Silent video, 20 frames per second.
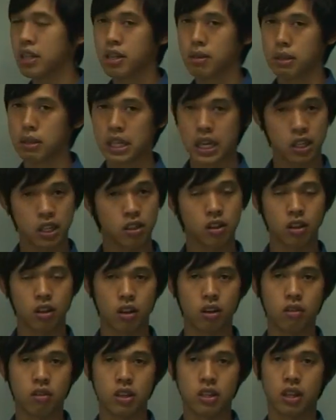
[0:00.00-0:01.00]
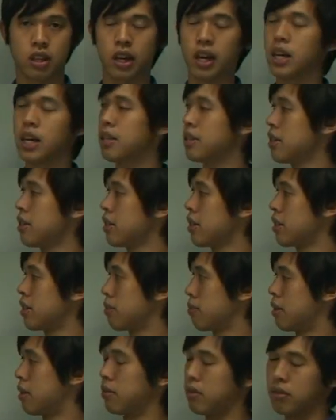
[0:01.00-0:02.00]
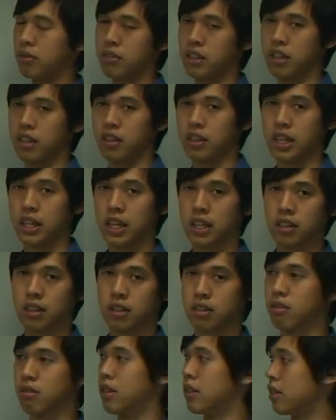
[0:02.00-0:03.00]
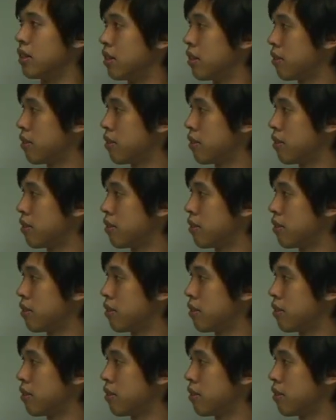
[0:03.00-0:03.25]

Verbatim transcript: But that's not always the case, but we'll figure it out in this question.